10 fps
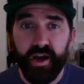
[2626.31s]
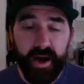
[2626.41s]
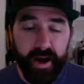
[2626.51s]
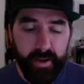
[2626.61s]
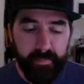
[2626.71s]

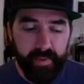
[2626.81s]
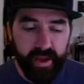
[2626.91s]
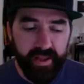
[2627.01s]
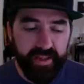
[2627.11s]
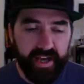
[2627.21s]

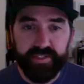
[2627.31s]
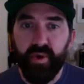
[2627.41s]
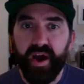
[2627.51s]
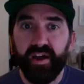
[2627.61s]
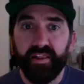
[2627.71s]
And that's
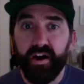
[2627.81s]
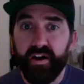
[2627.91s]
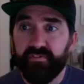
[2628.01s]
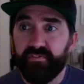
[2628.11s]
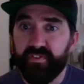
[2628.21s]
why I
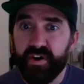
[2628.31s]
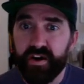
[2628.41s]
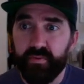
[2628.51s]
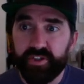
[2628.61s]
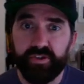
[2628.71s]
love
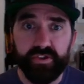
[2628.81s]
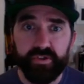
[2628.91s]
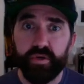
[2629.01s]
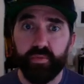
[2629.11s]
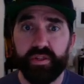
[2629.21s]
what you're
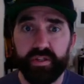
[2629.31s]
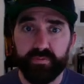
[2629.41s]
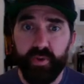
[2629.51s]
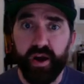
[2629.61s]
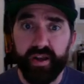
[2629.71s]
doing with this
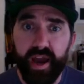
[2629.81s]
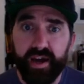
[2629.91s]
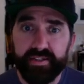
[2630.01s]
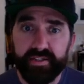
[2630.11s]
podcast.